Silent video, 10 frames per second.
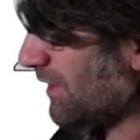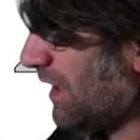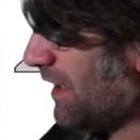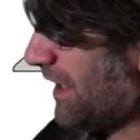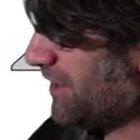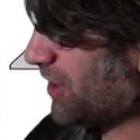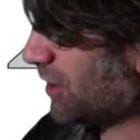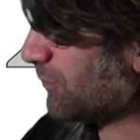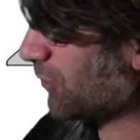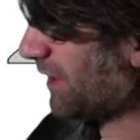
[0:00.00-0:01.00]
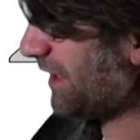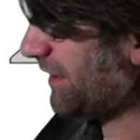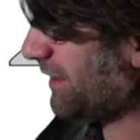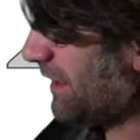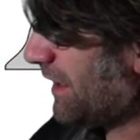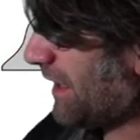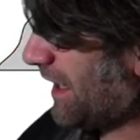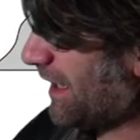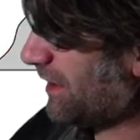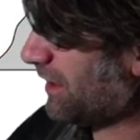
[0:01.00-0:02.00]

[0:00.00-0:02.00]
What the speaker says: a young moraine, and